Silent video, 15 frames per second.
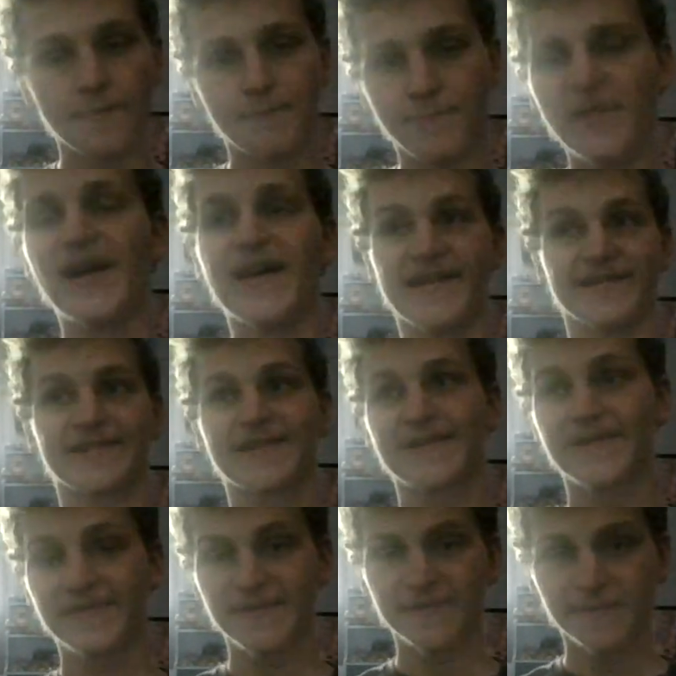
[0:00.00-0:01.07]
But
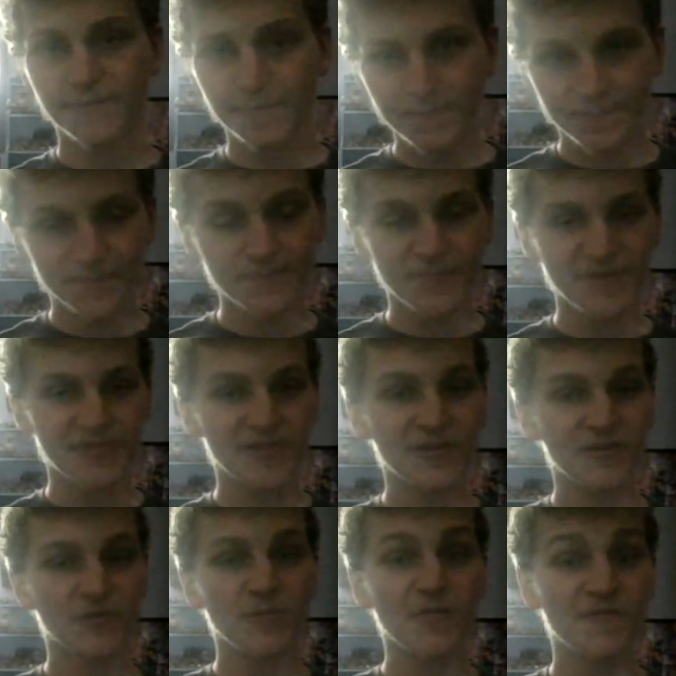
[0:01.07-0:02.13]
this
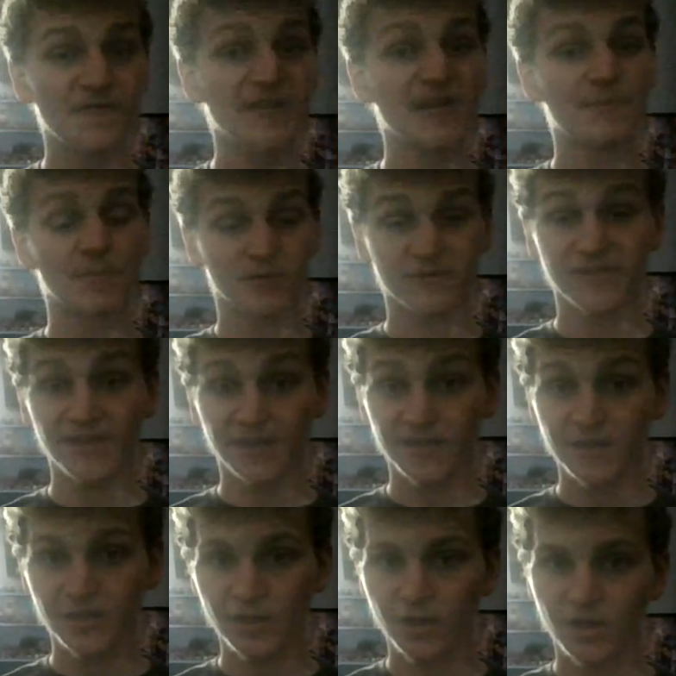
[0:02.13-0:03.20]
movie in
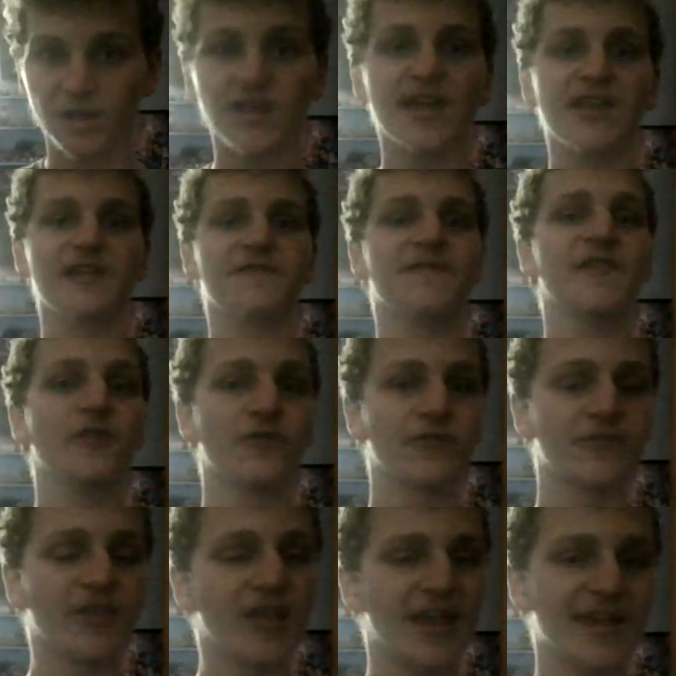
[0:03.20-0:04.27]
particular kind of
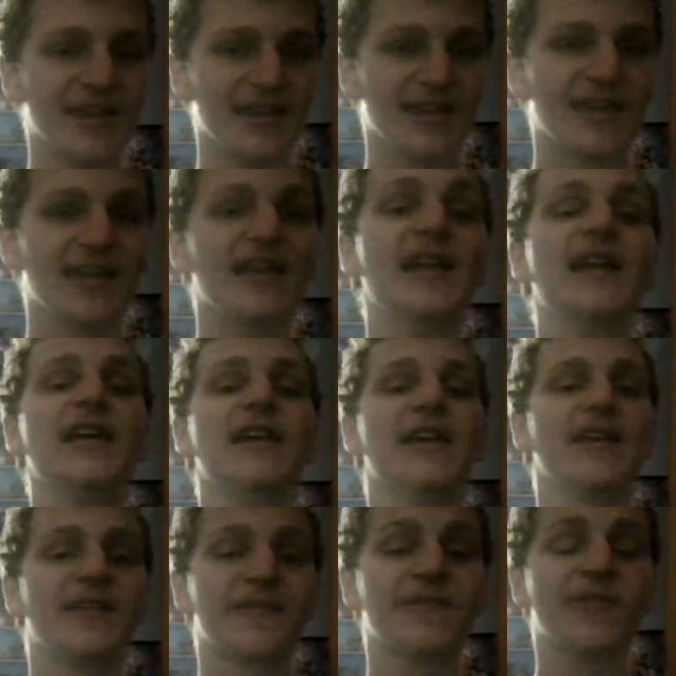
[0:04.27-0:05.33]
feels like
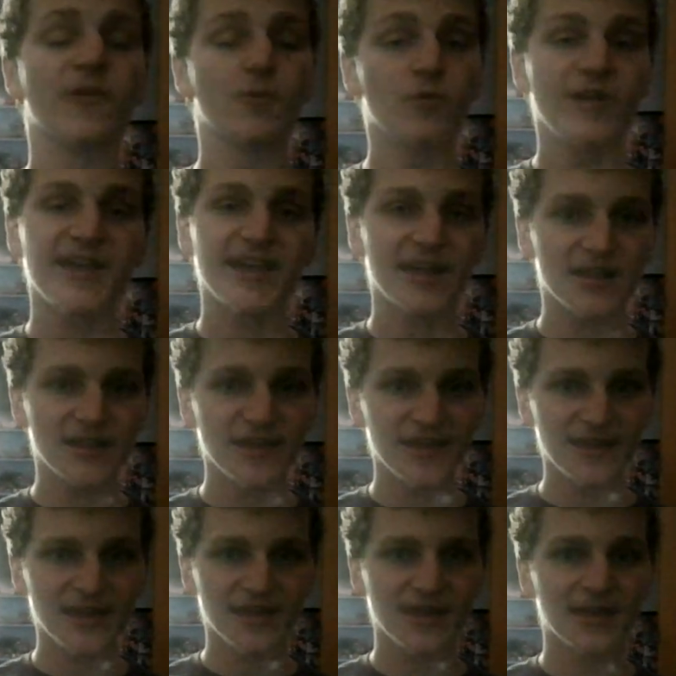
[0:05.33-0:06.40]
it's the weak
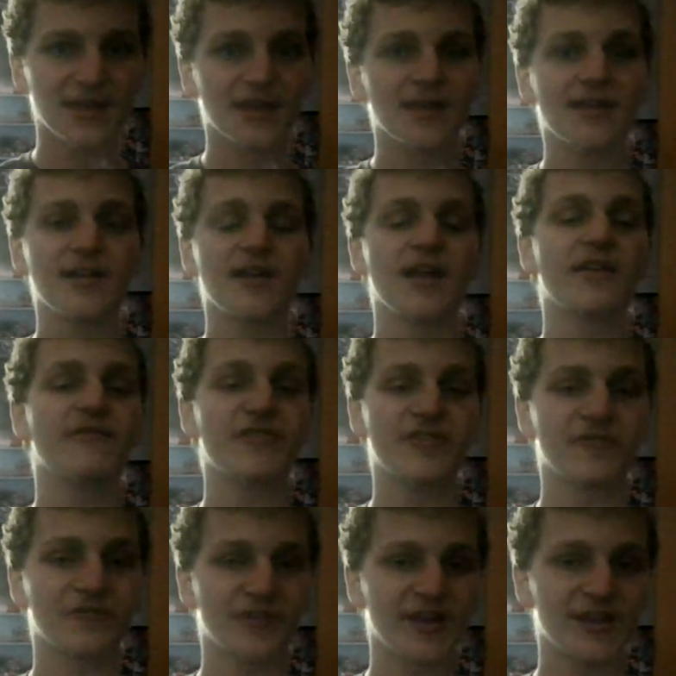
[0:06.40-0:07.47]
link of the
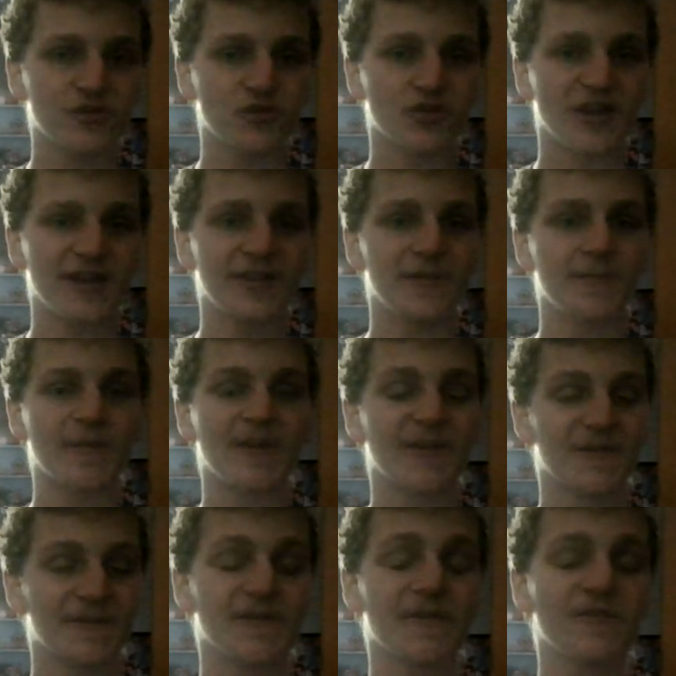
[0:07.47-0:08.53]
franchise,
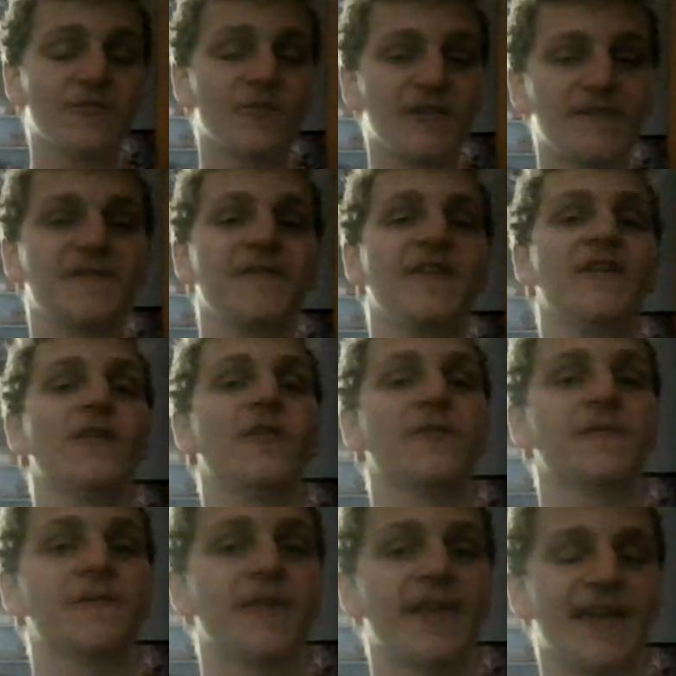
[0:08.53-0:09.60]
because this one
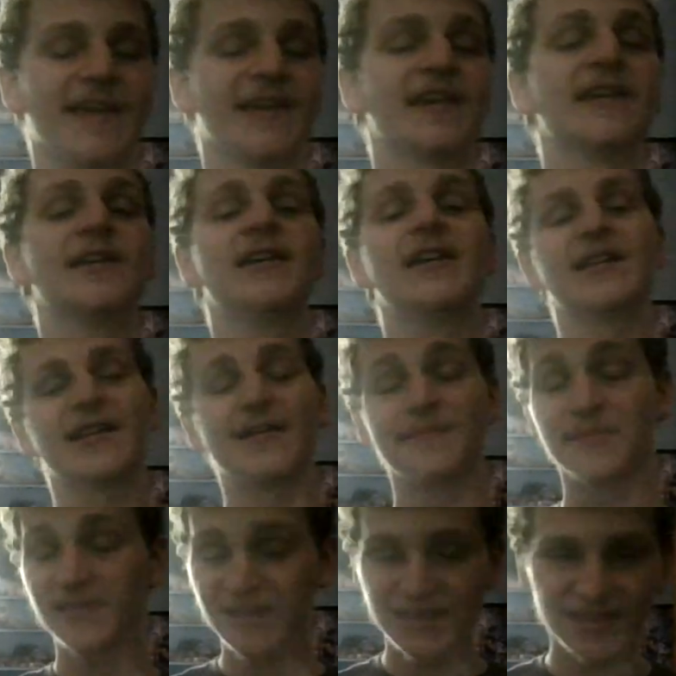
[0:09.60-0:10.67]
feels like
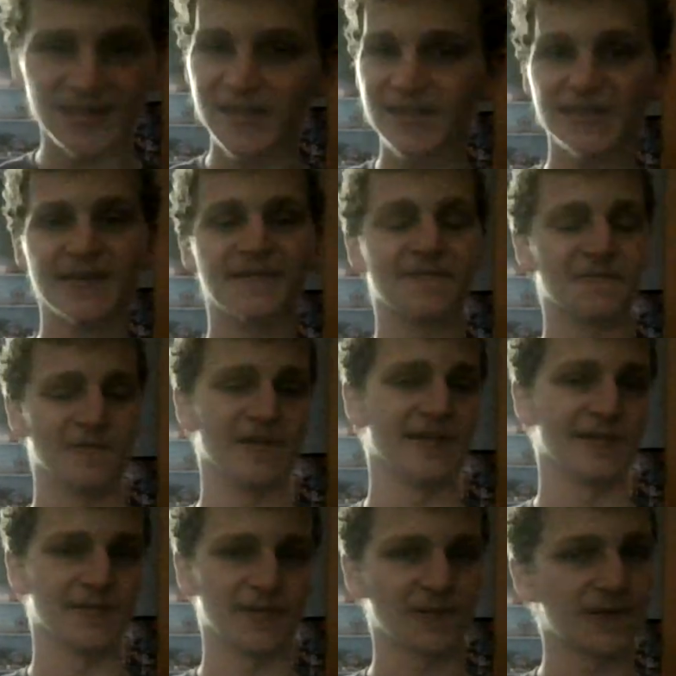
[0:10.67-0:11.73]
completely
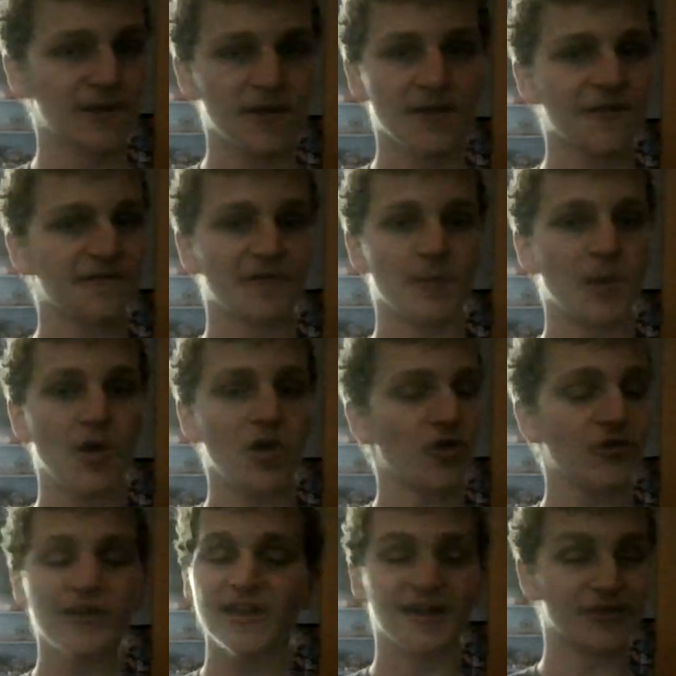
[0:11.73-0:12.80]
different from all
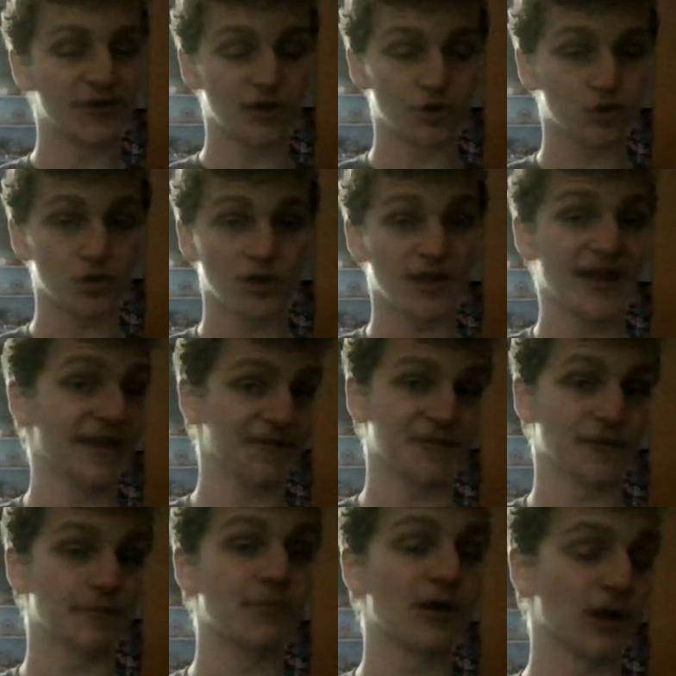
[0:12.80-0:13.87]
the other
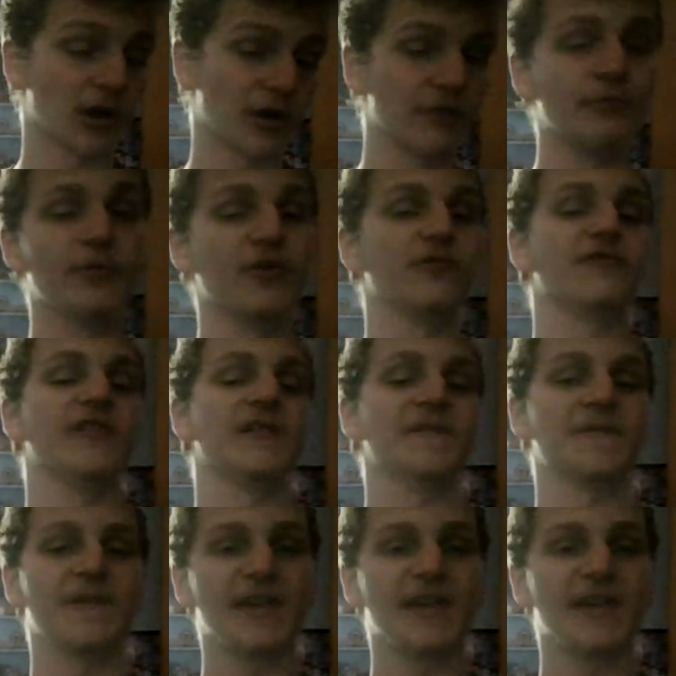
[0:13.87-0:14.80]
Jurassic Park movies.